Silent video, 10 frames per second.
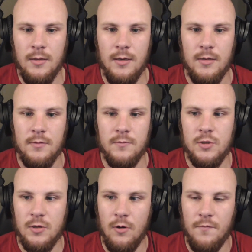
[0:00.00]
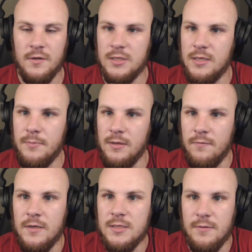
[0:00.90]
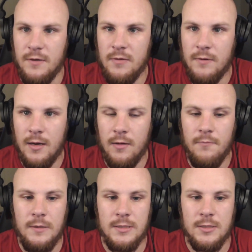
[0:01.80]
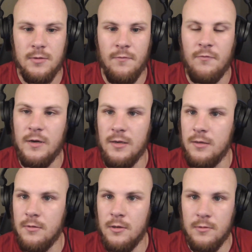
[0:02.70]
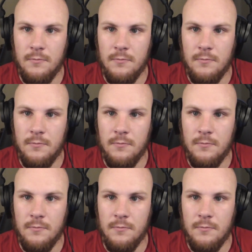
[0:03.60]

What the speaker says: There's obviously been VCV Rack, which is a free,